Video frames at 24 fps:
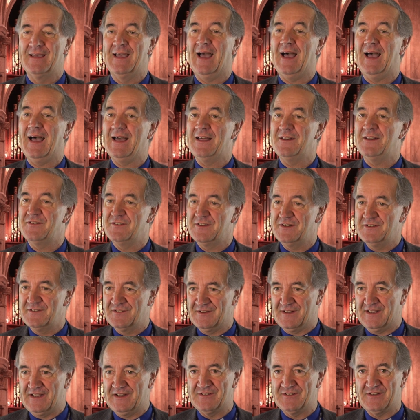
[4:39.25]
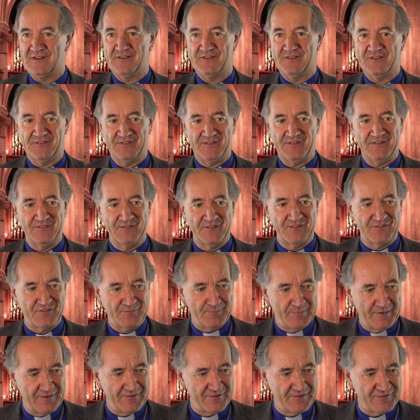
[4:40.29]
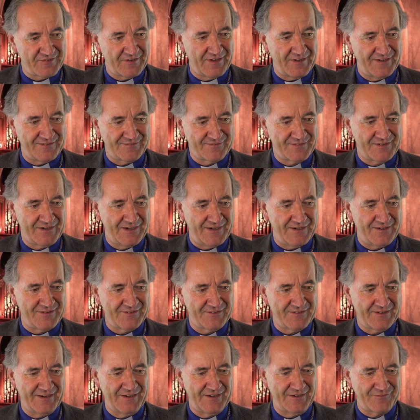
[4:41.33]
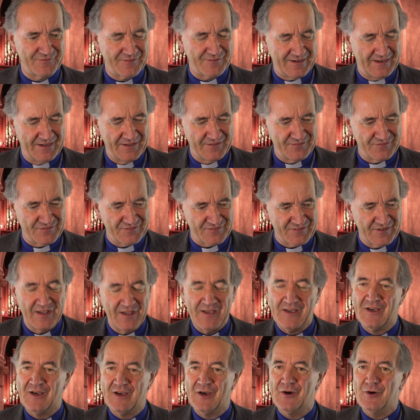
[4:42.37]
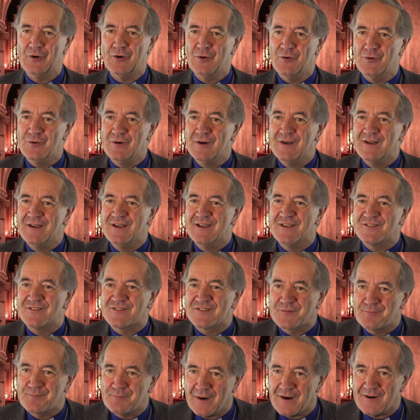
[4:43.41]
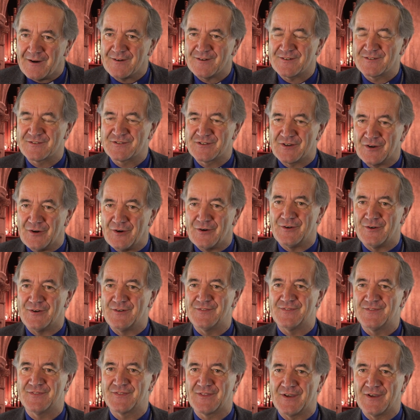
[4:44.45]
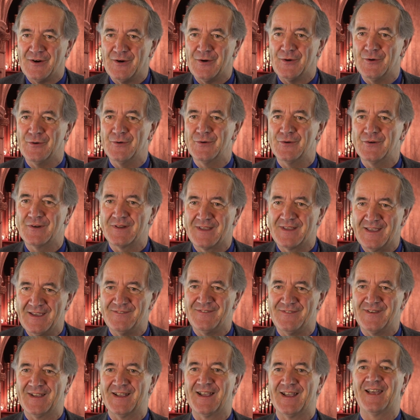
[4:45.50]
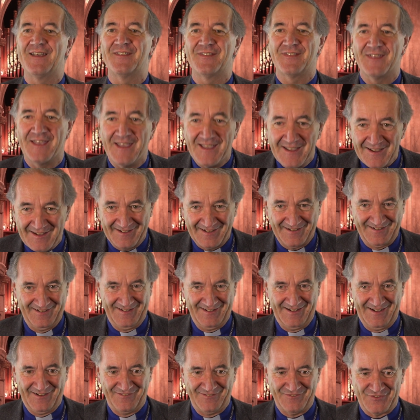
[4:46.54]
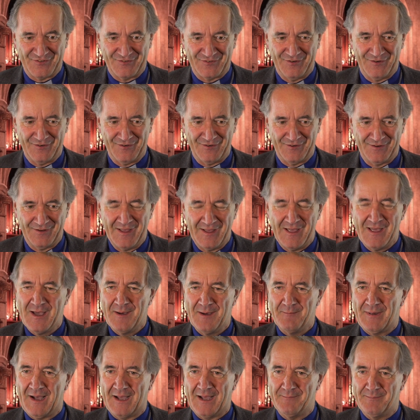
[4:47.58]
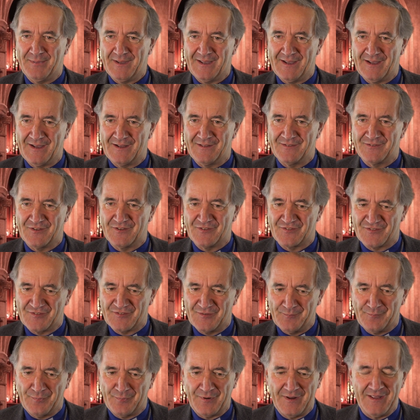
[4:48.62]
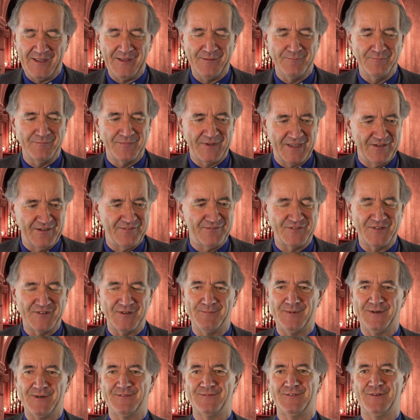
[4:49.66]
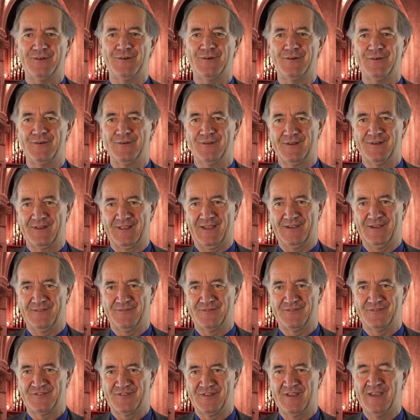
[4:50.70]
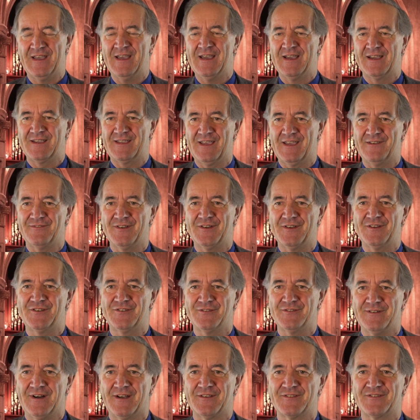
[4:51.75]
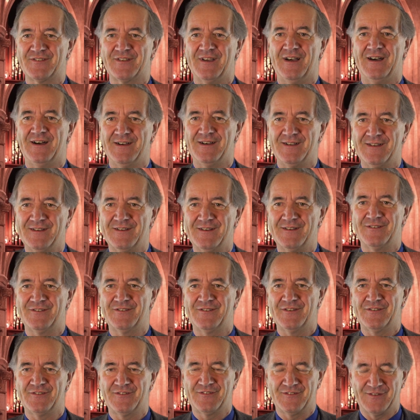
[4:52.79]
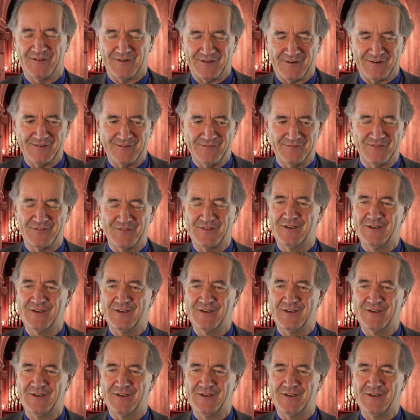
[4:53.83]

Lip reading: And indeed, it is in the Spirit of God in Christ, who sparked off the whole giving thing, after all, by being the supreme gift above all gifts, given to us undeserving